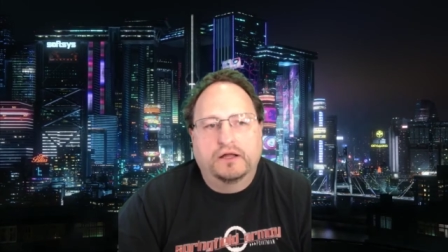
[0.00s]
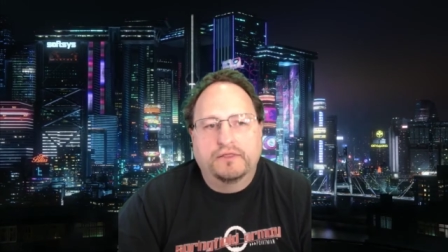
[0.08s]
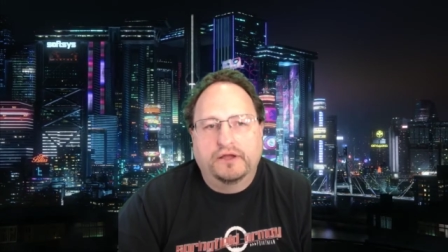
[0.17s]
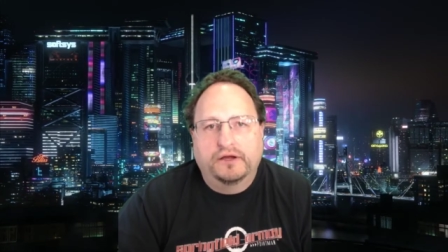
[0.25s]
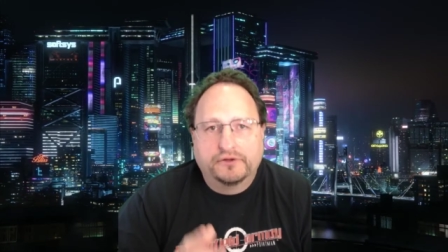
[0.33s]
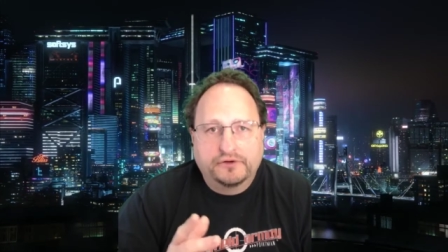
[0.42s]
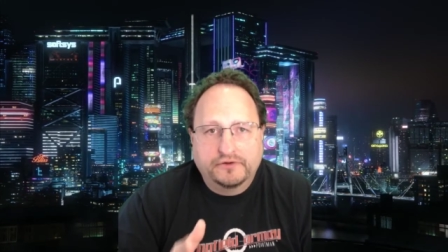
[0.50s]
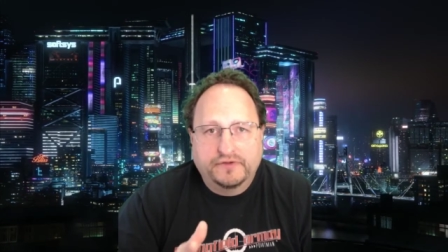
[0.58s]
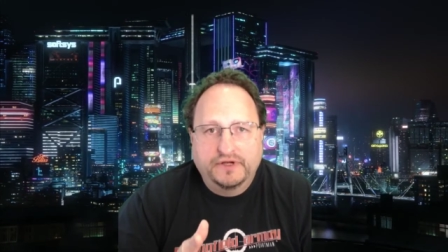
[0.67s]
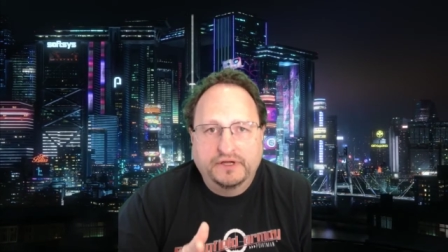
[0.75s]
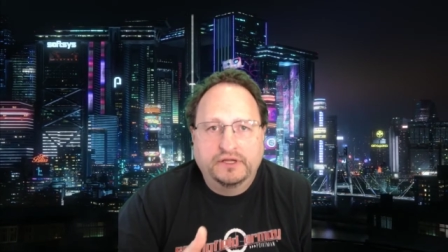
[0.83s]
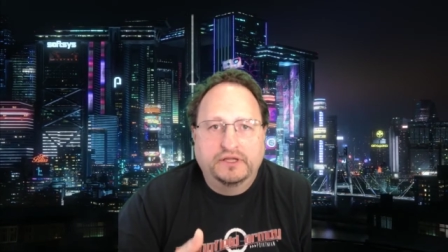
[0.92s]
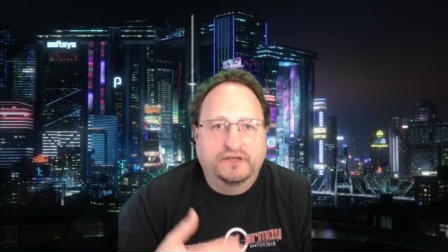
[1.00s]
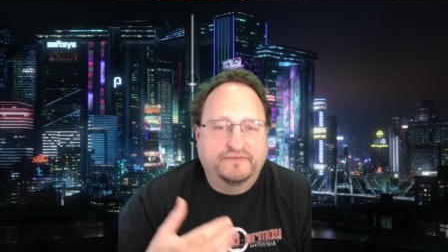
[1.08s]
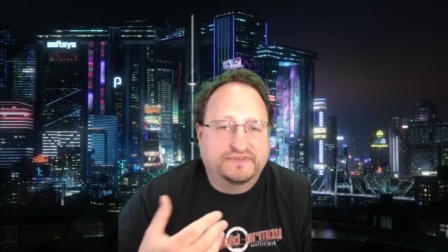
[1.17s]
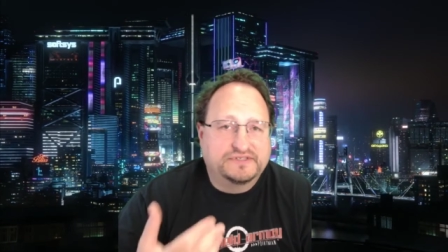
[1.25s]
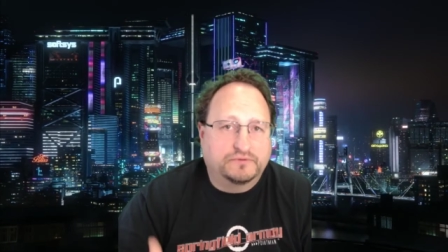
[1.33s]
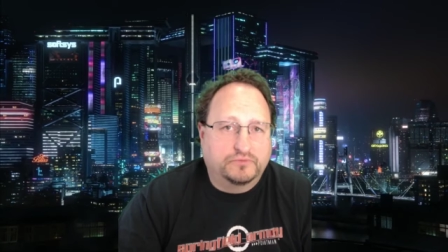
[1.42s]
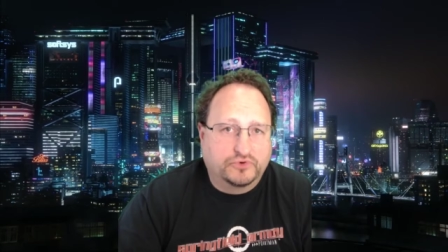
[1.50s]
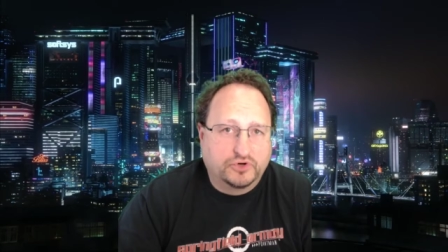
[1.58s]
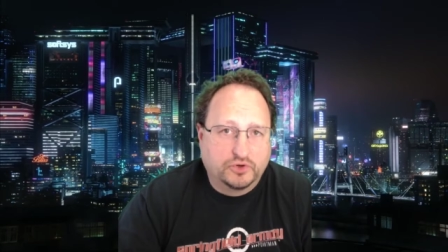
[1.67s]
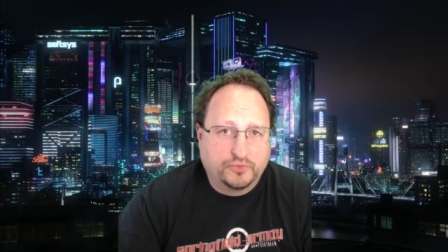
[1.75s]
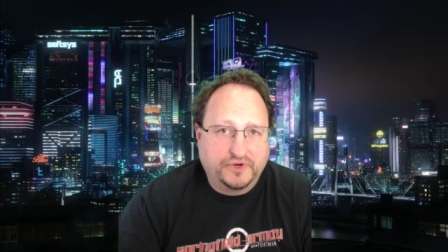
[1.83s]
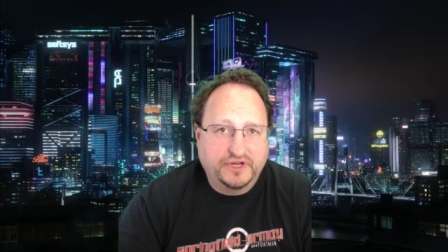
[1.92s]
Uh, the other thing, if it's an
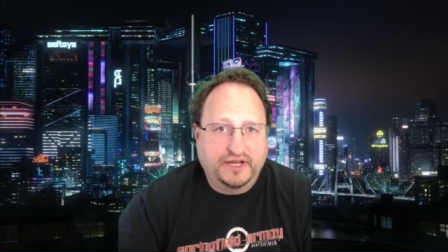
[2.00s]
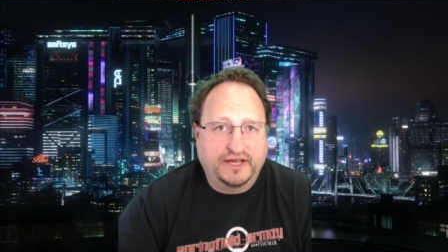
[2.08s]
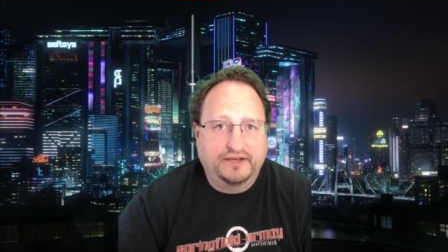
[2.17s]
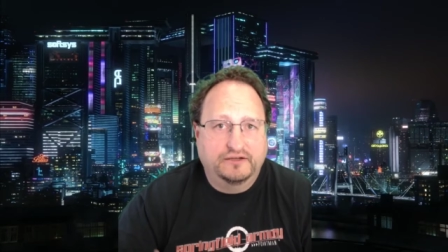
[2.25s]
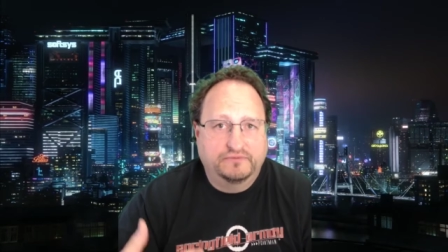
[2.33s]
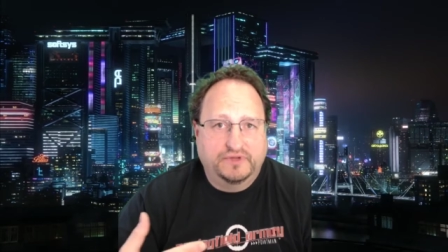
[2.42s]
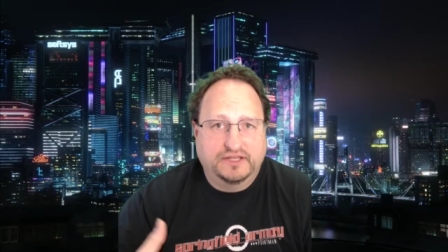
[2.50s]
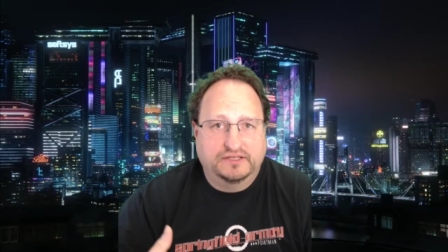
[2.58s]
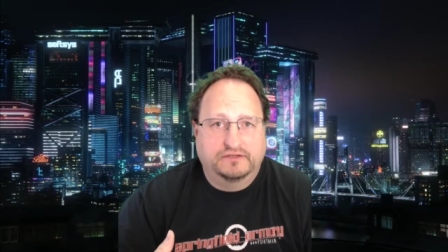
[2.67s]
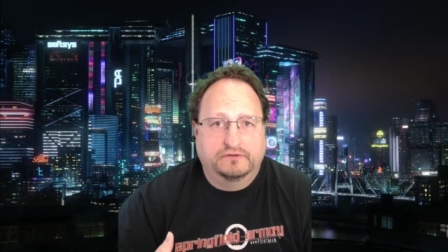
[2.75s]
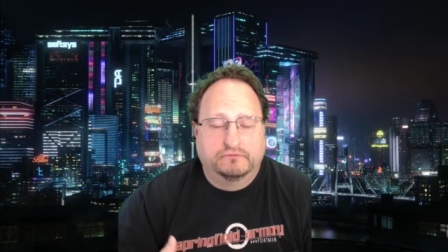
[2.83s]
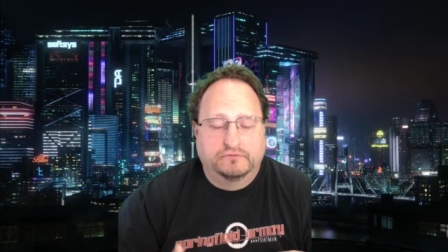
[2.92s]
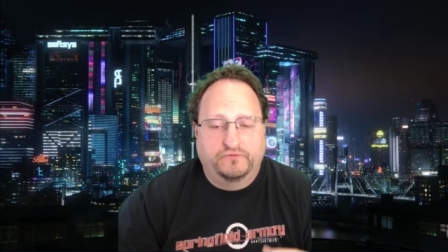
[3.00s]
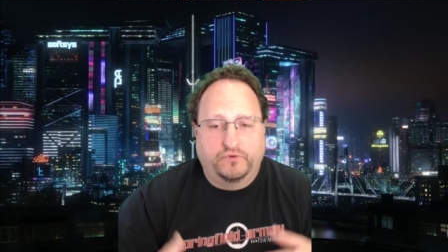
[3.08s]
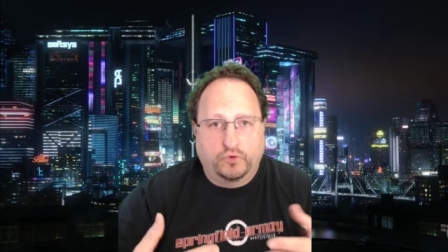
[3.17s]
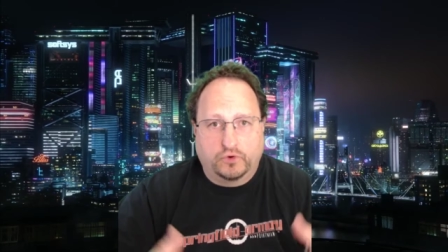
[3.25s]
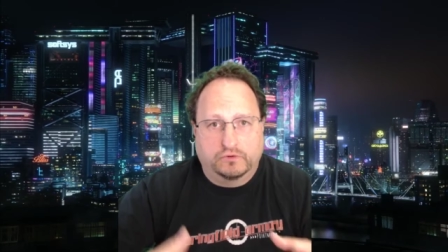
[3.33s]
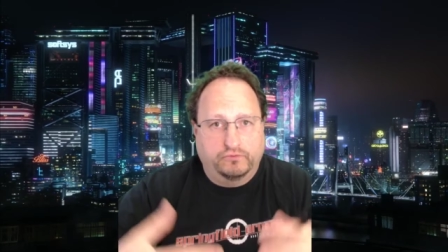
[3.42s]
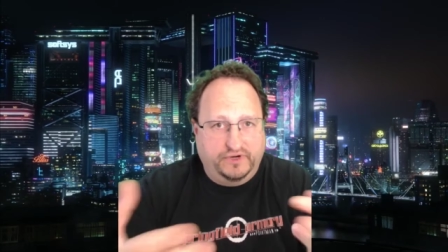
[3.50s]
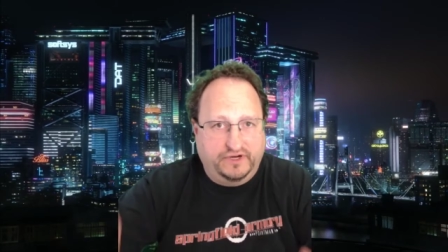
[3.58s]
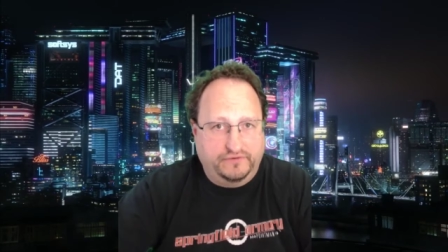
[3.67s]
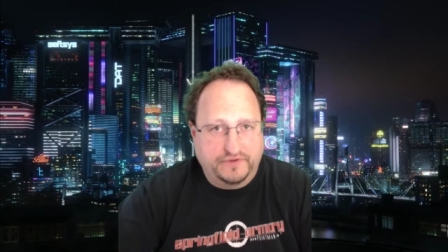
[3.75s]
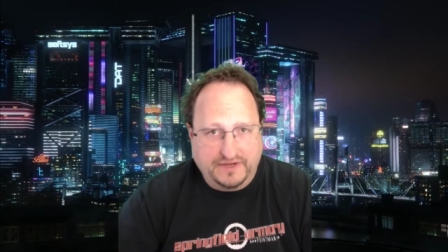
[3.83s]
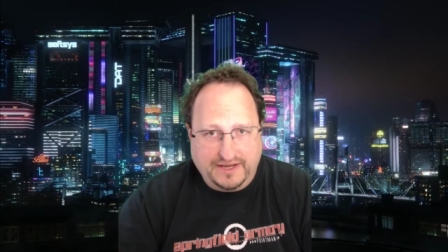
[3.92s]
appropriate item that for
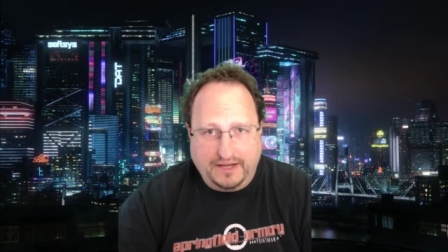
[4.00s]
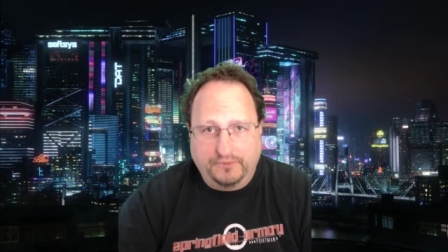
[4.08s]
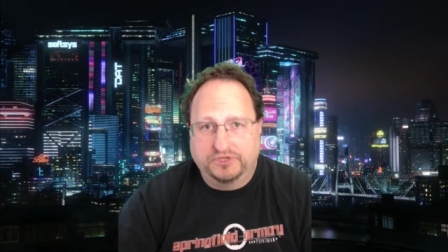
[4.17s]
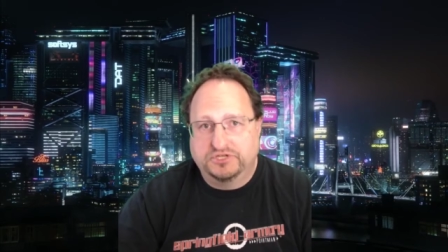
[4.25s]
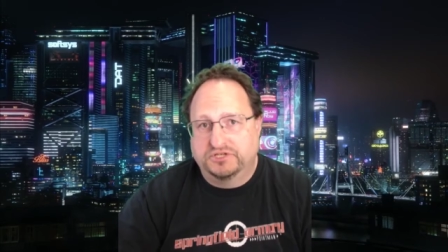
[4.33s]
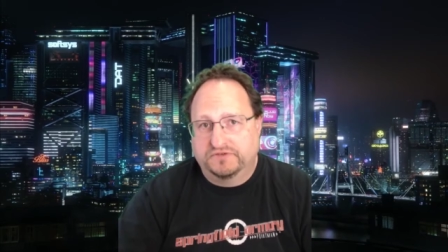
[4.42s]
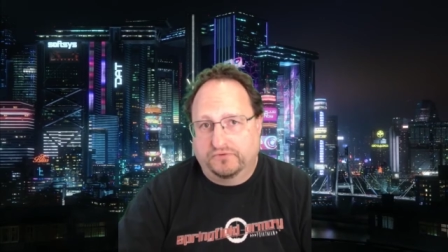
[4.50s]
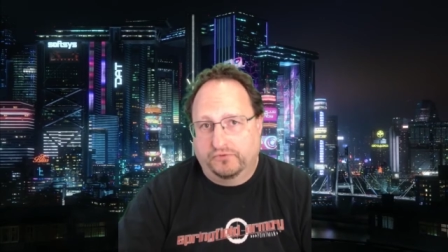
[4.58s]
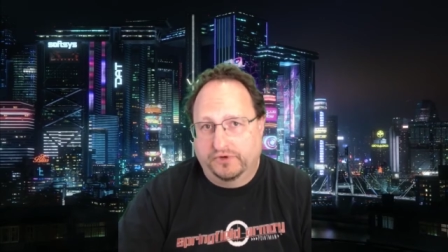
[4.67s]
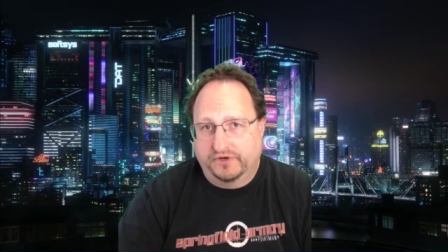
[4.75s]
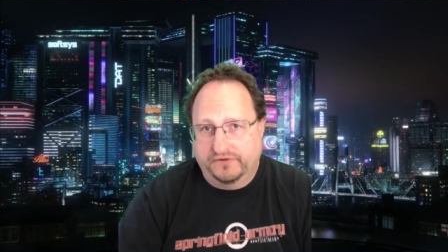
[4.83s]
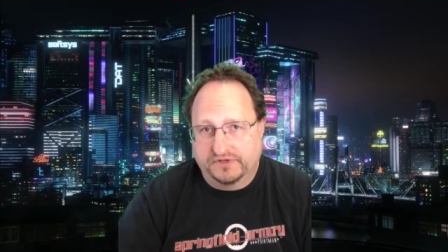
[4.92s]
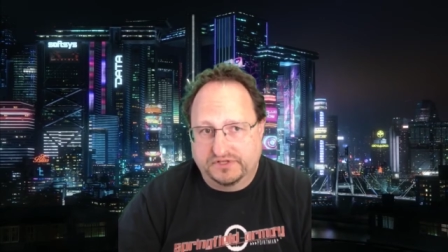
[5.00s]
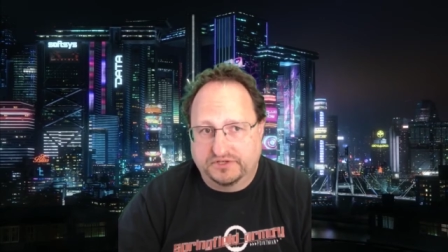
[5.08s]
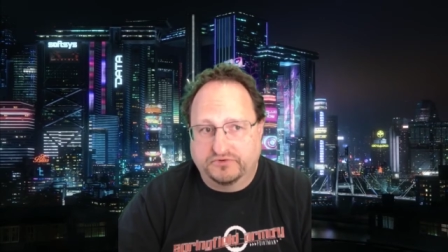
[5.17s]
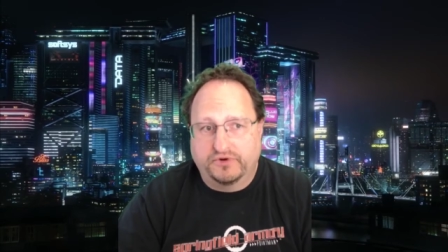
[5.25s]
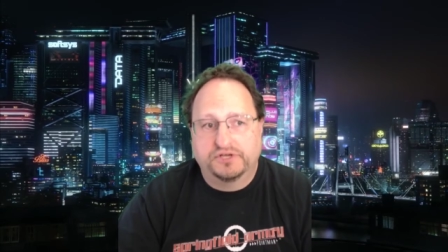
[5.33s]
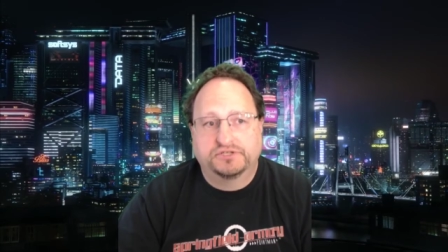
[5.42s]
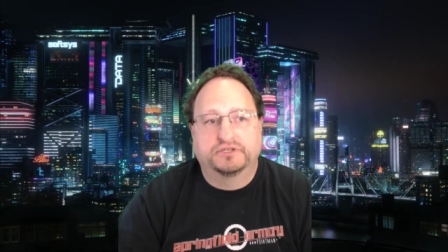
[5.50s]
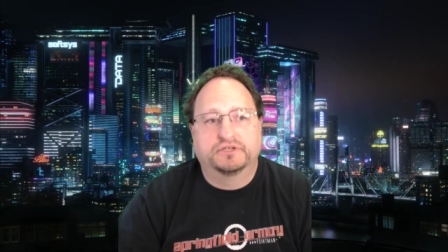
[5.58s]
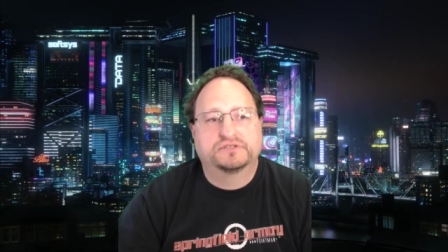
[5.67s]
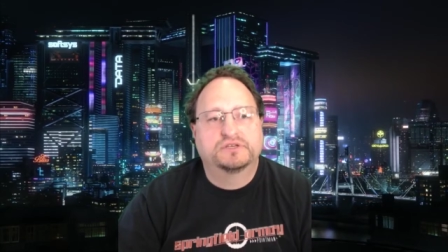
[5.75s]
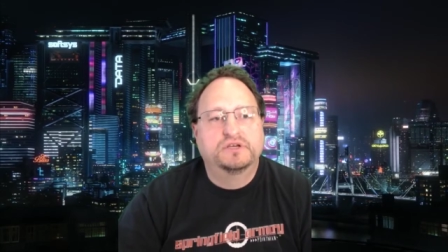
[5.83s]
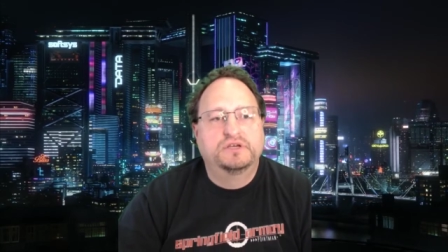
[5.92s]
whatever the damage is, for whatever the
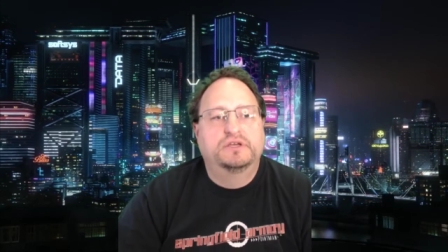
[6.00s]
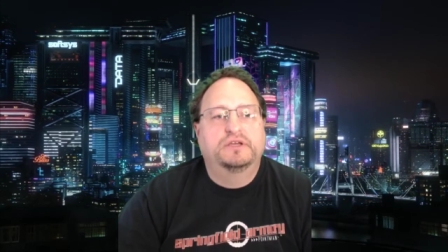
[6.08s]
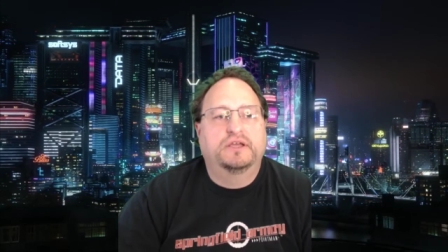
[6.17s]
situation is,